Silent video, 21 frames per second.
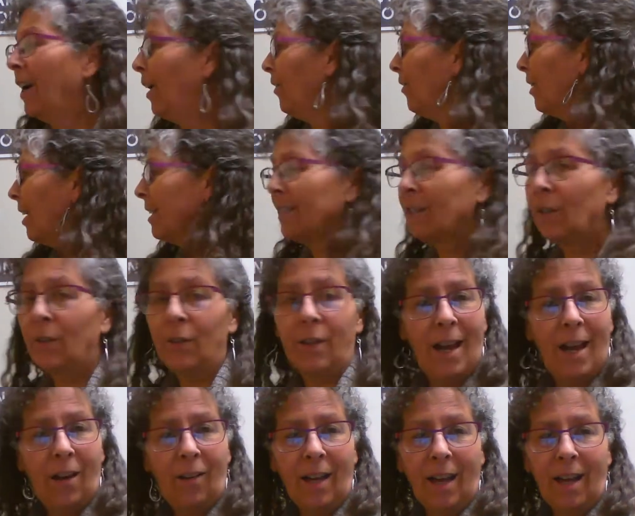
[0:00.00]
All right, so
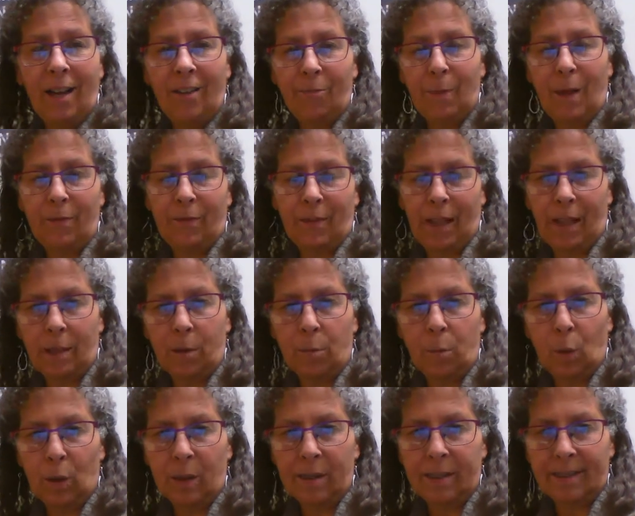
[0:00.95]
now I have my flannel
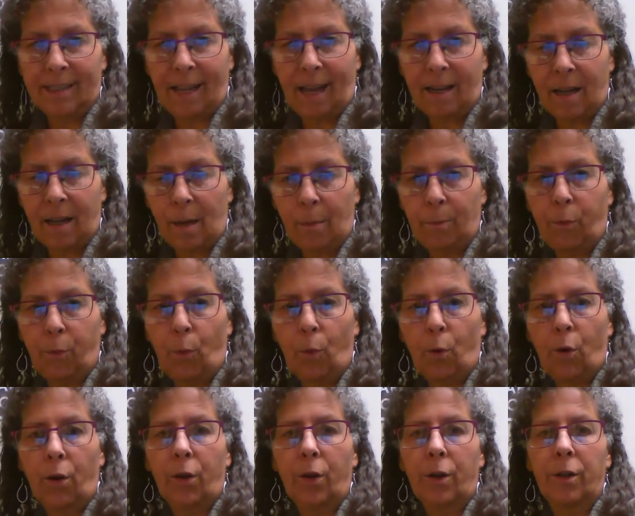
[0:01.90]
board set up
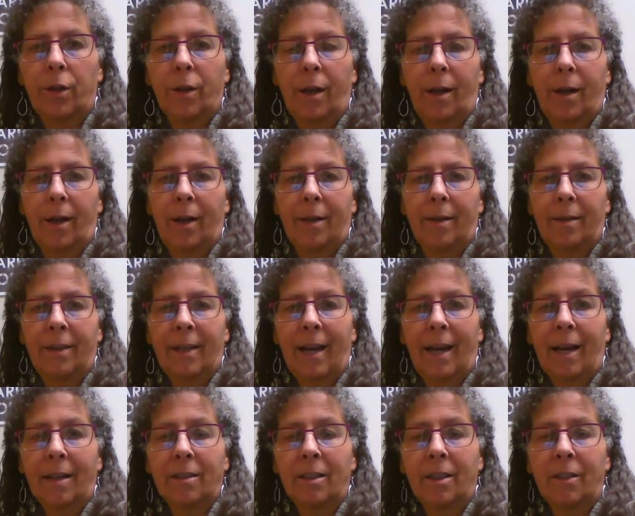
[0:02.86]
for uh,
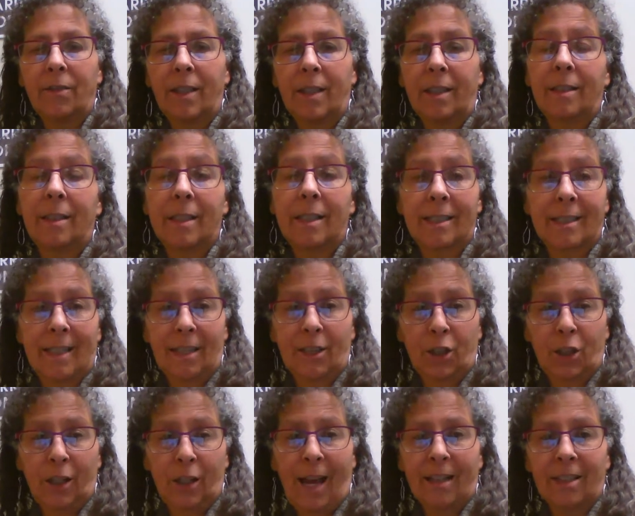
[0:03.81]
the activity, the
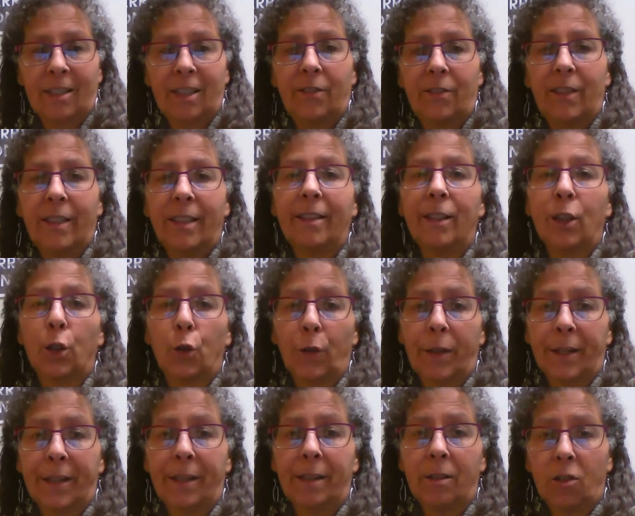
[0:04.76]
extension activity. The
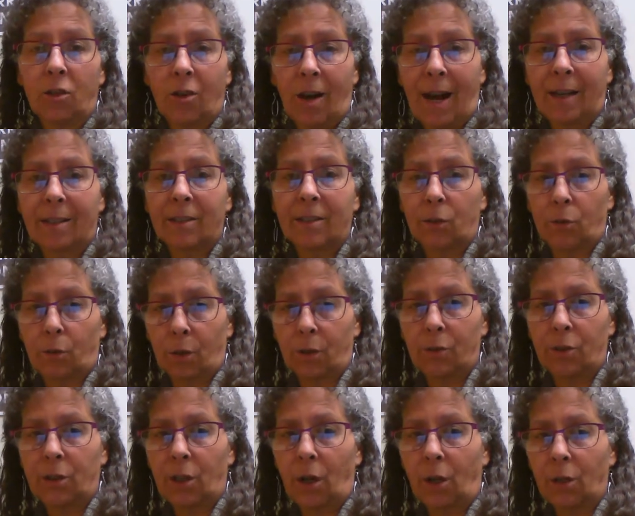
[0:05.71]
green grass
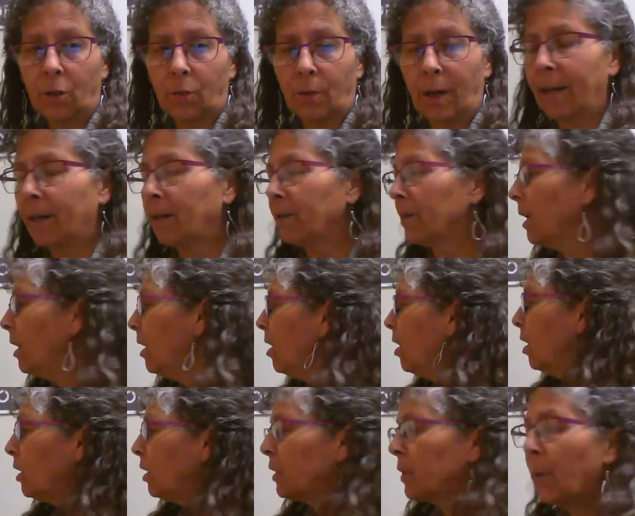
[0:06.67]
grows all around.
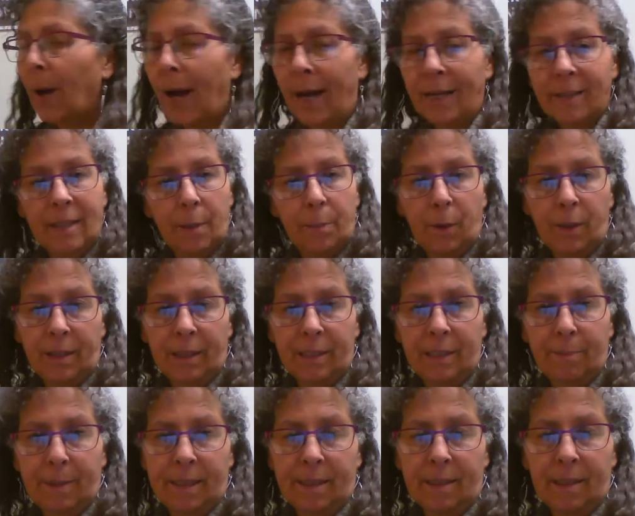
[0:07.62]
So as I put
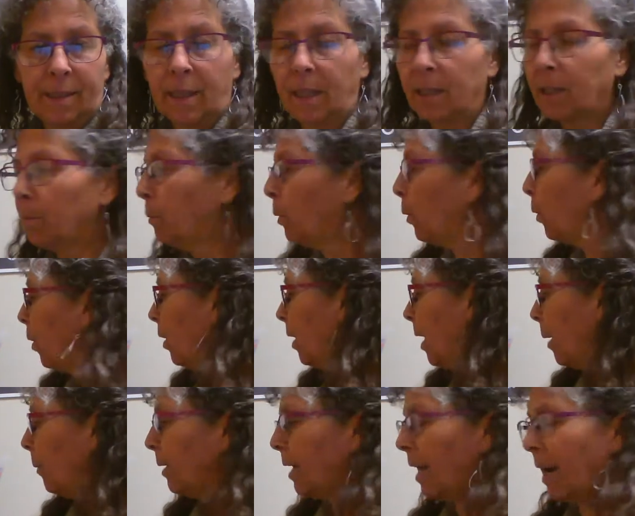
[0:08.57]
these pieces on the
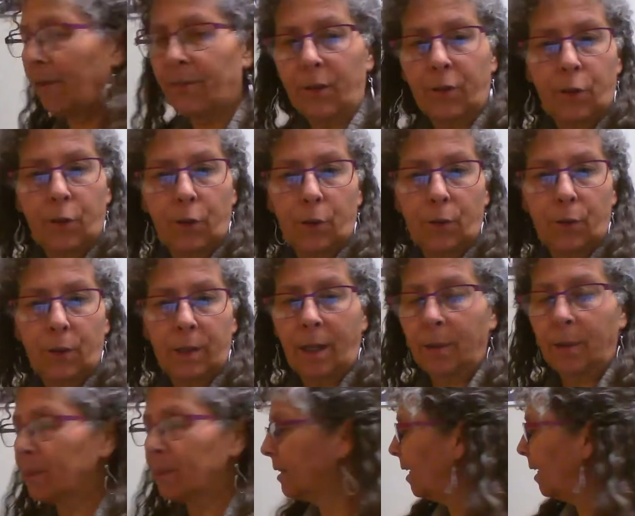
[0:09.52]
board, I would have the children,
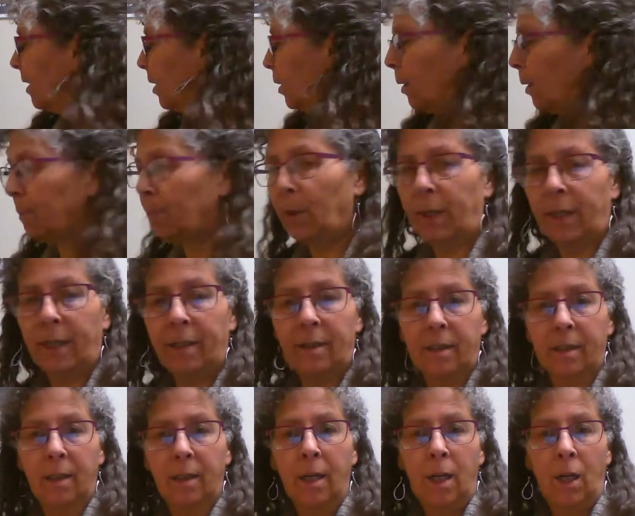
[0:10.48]
I would say, you know, I'm putting
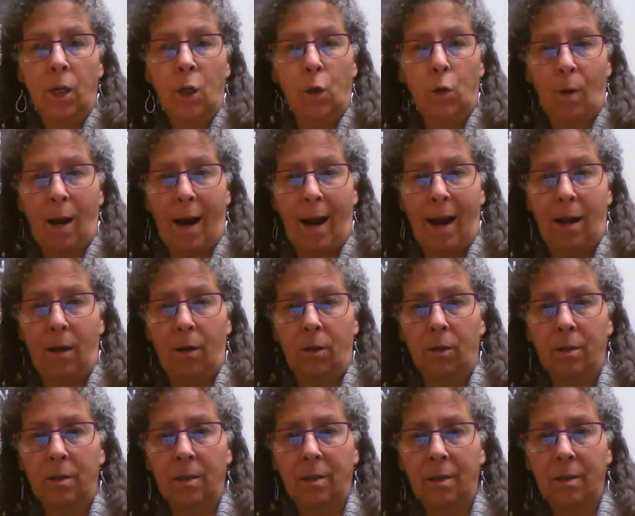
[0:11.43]
the
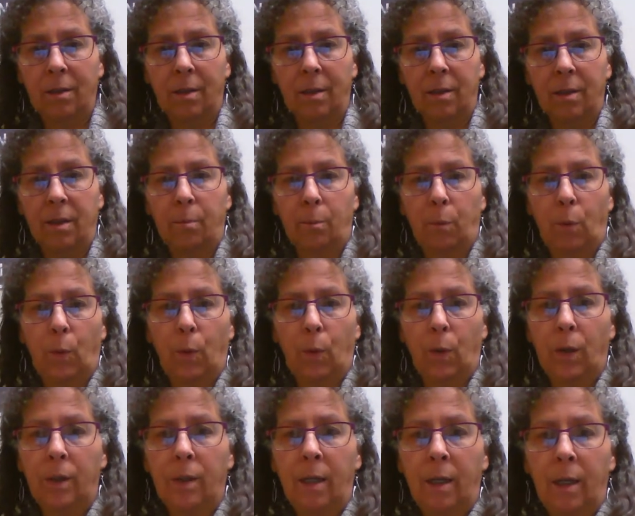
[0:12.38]
ground on the
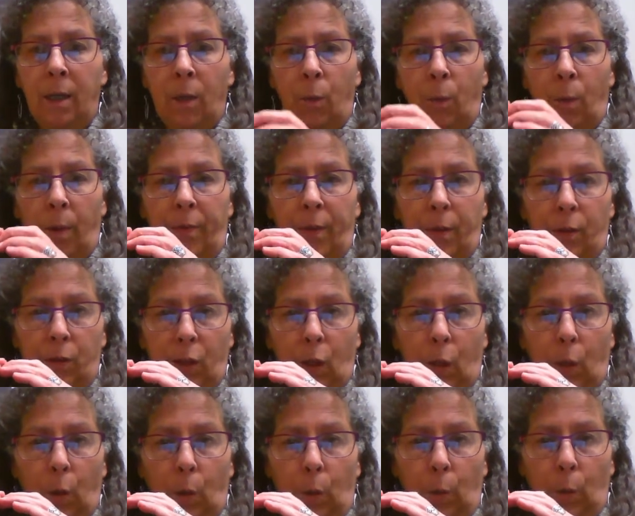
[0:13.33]
board when there's a
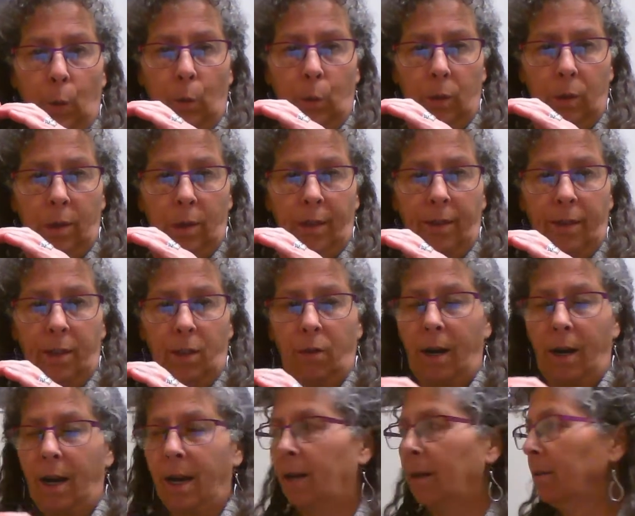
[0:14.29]
hole in the
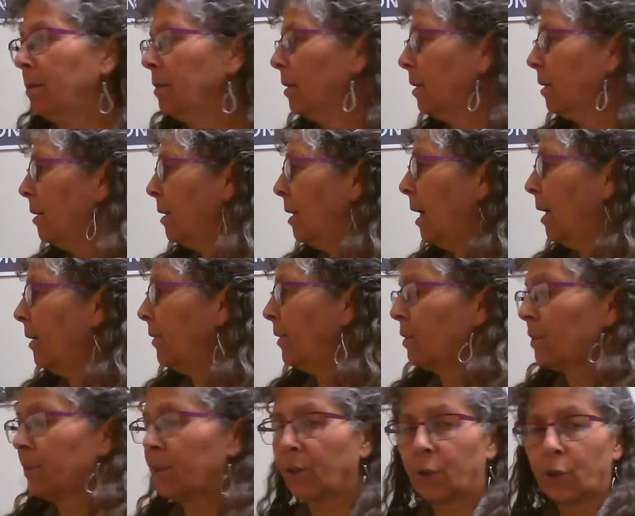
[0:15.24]
ground and
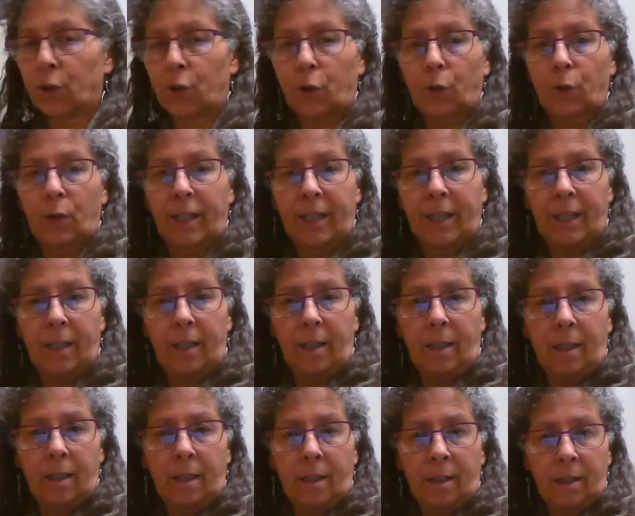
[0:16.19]
there's a
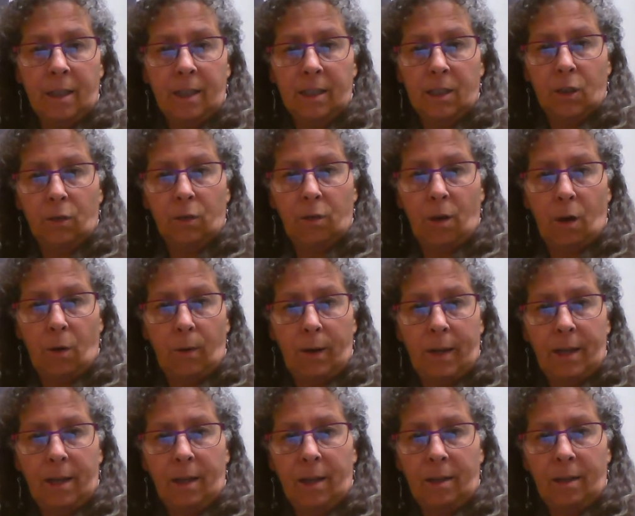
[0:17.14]
tree that's
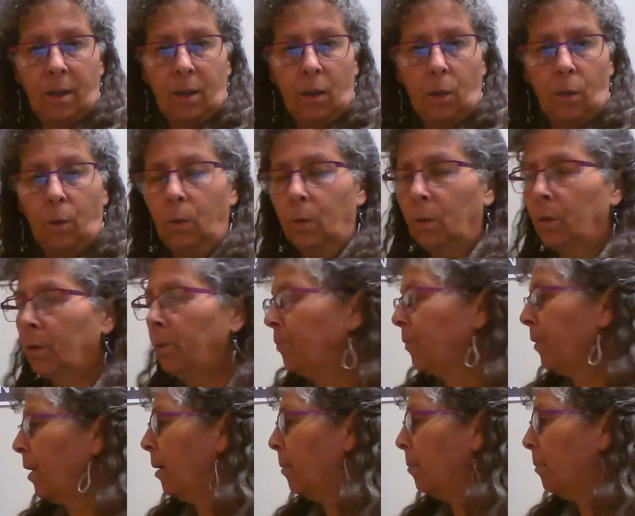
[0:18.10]
growing in the hole
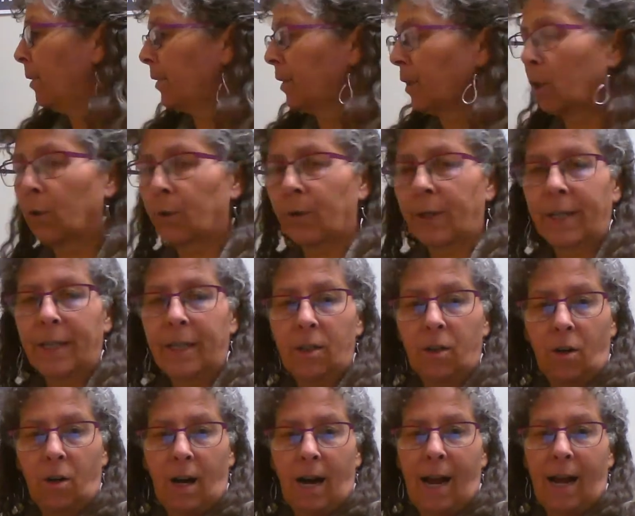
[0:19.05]
but the
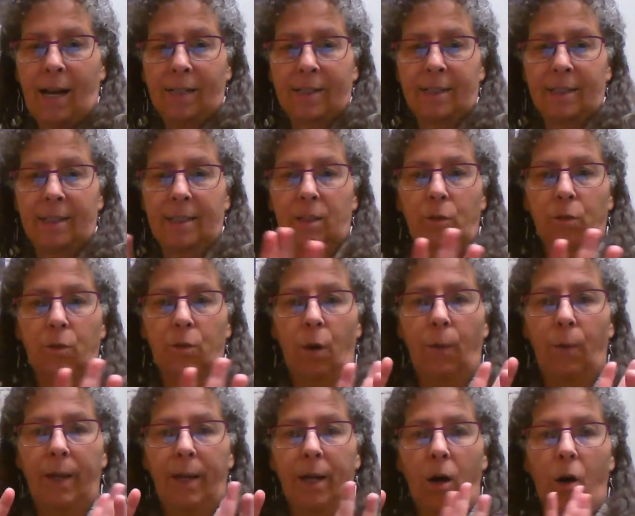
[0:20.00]
green grass is
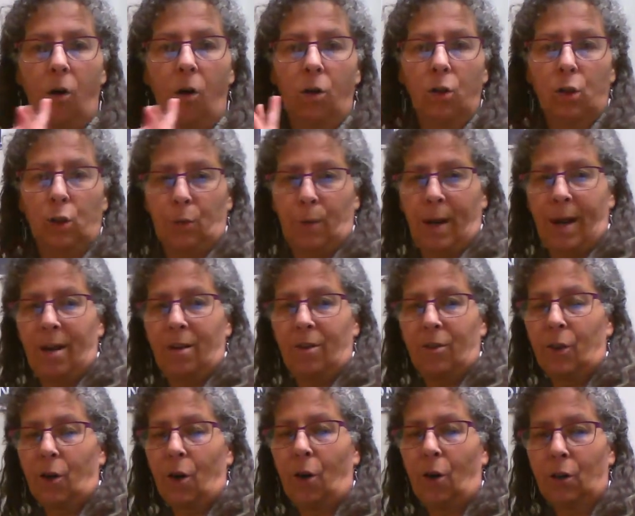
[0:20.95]
growing all
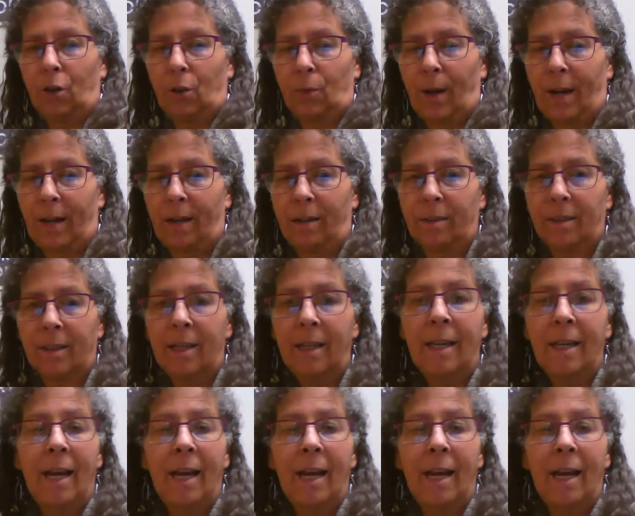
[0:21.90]
around, all around.